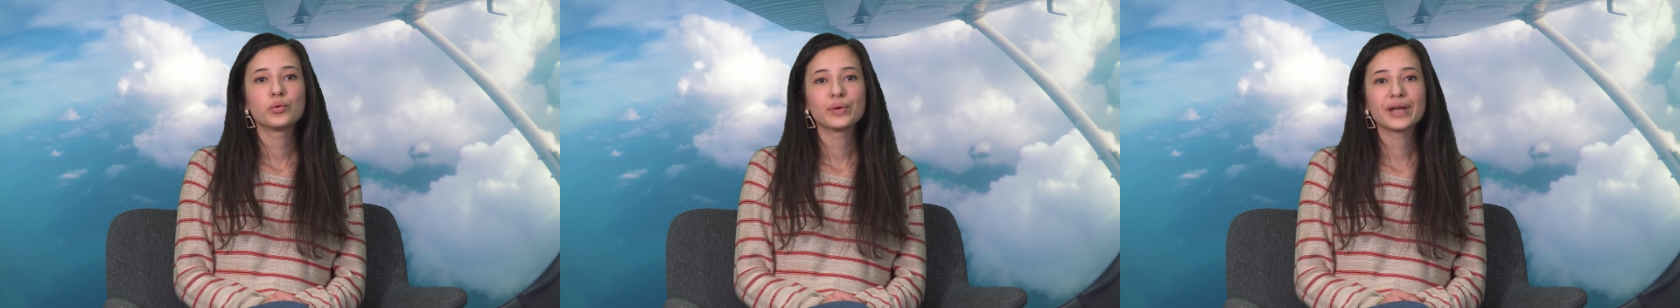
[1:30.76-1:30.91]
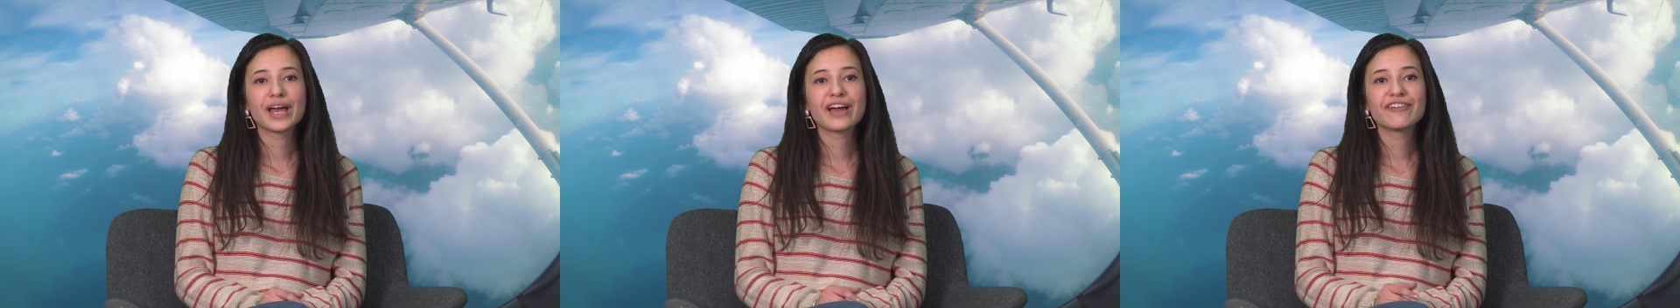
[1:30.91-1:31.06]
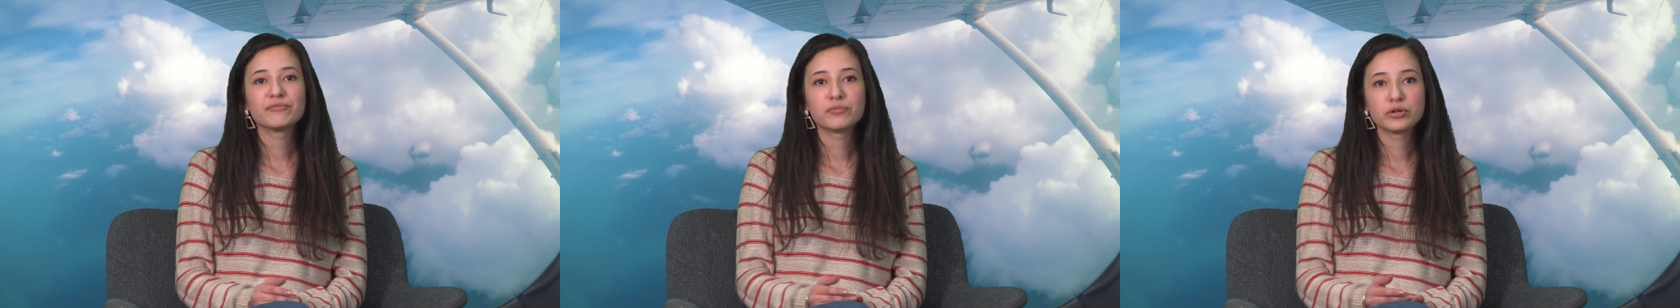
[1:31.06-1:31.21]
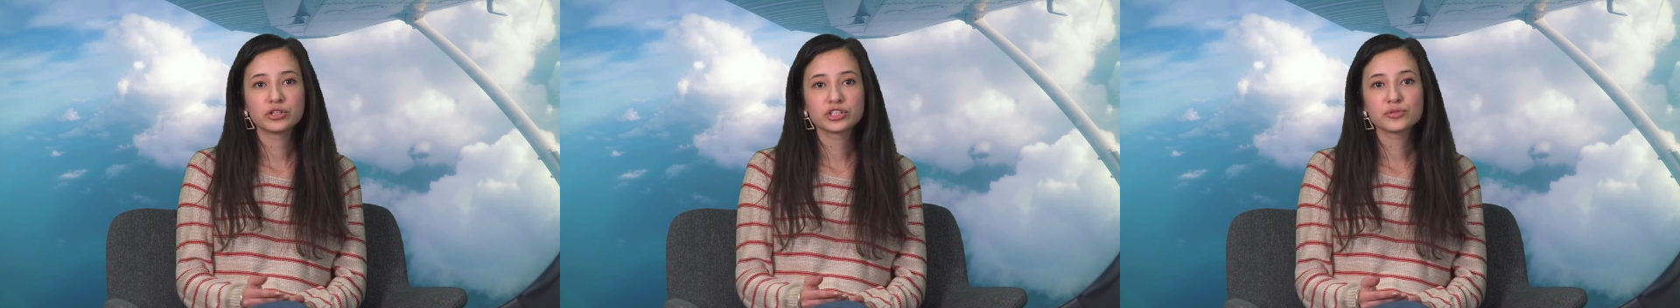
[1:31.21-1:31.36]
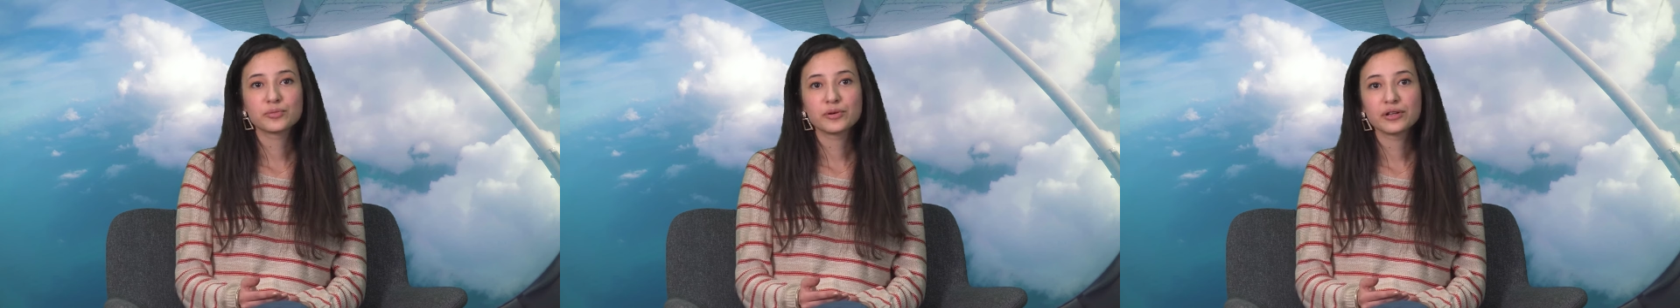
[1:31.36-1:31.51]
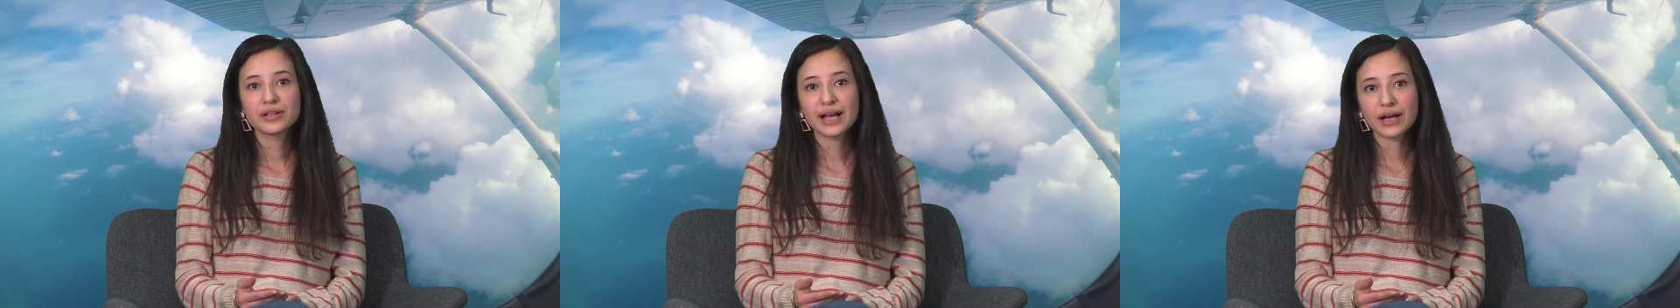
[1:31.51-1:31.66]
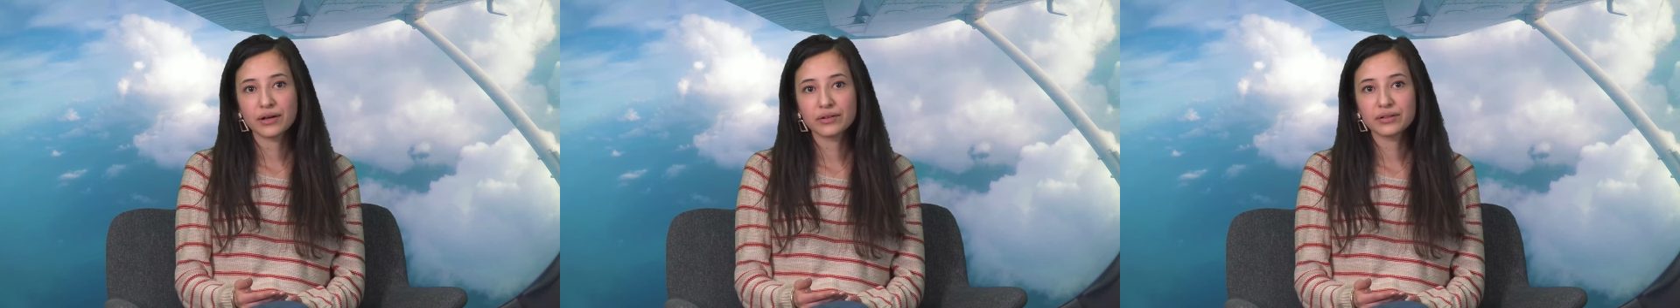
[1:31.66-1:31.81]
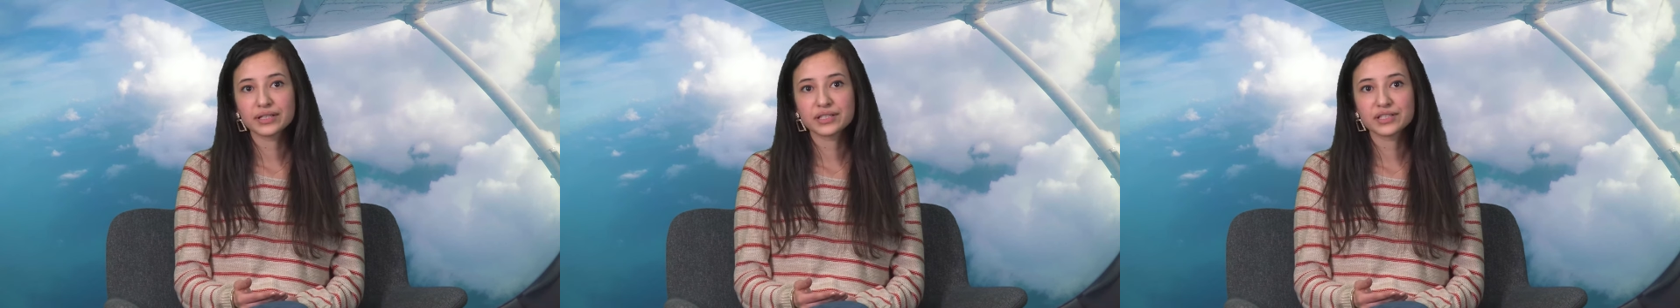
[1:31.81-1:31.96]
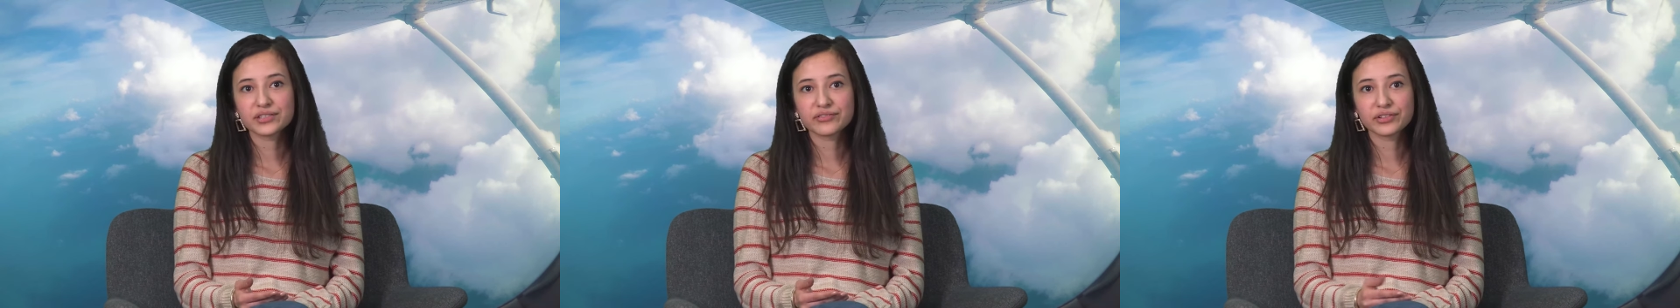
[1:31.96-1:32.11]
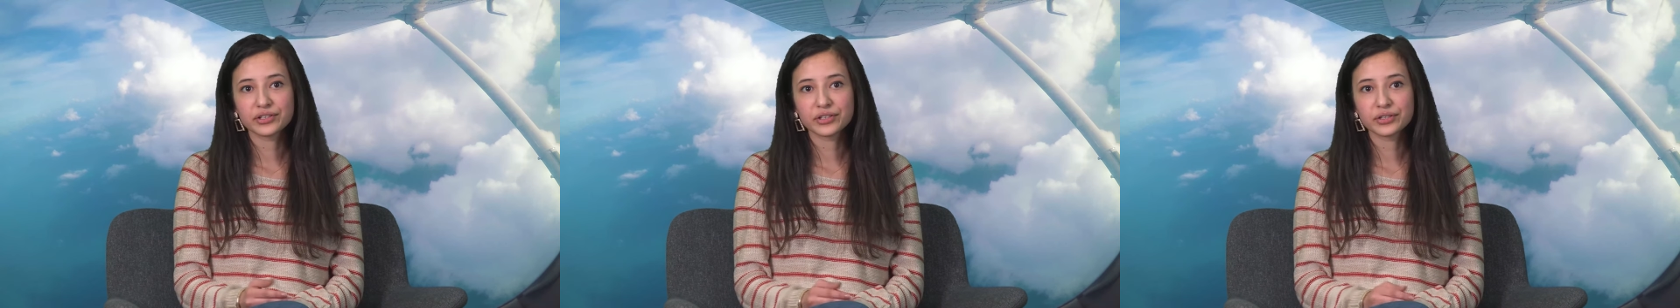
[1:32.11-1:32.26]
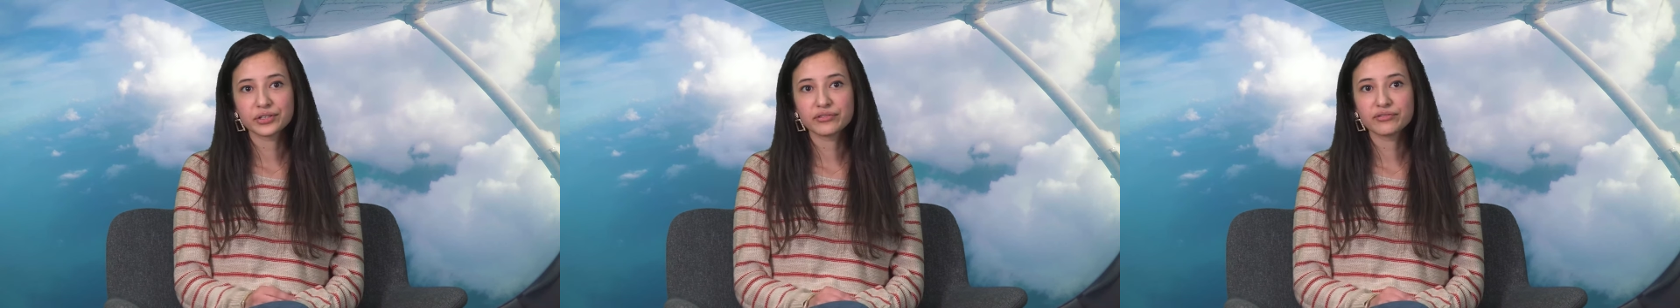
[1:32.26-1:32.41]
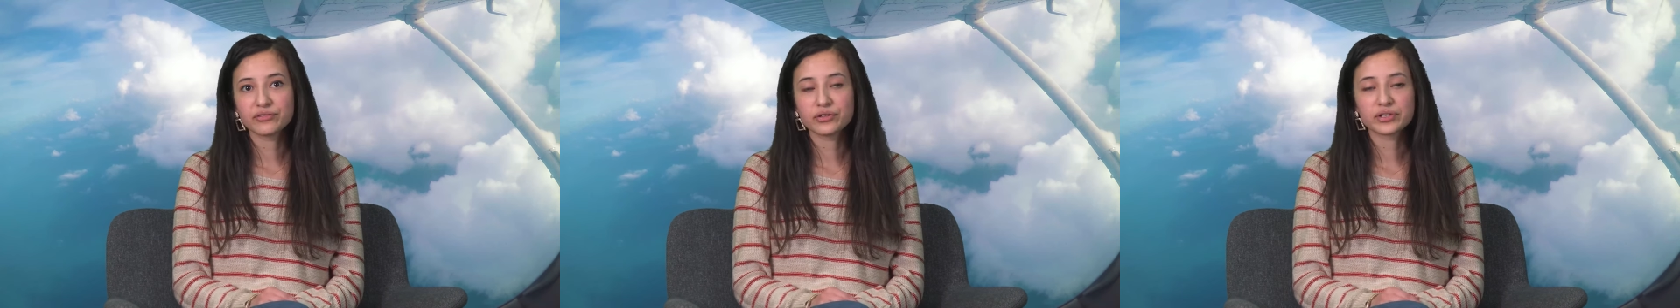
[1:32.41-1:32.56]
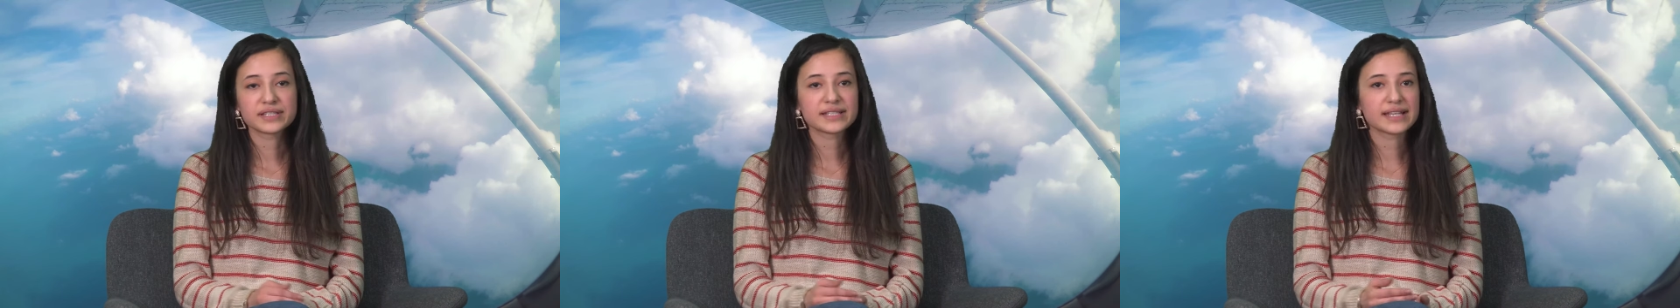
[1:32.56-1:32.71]
We have multiple outlets for you to
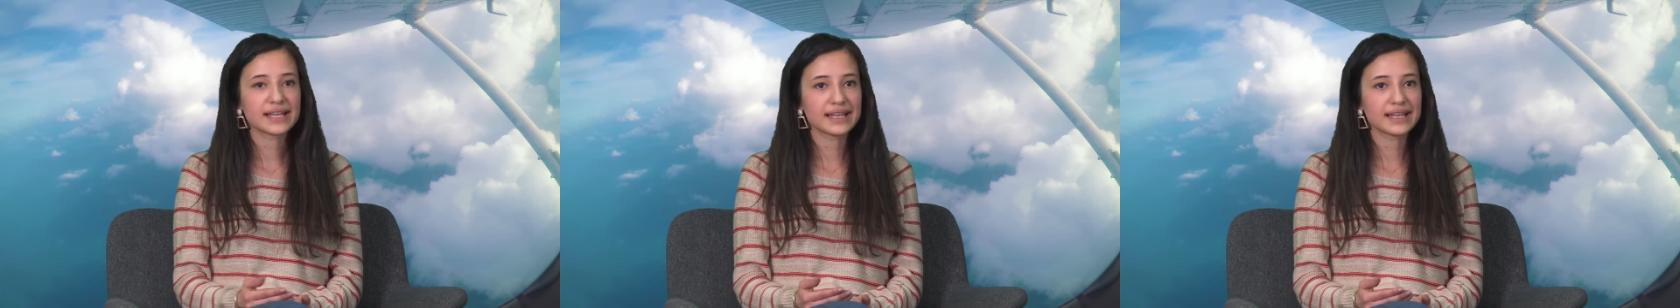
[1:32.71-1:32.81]
voice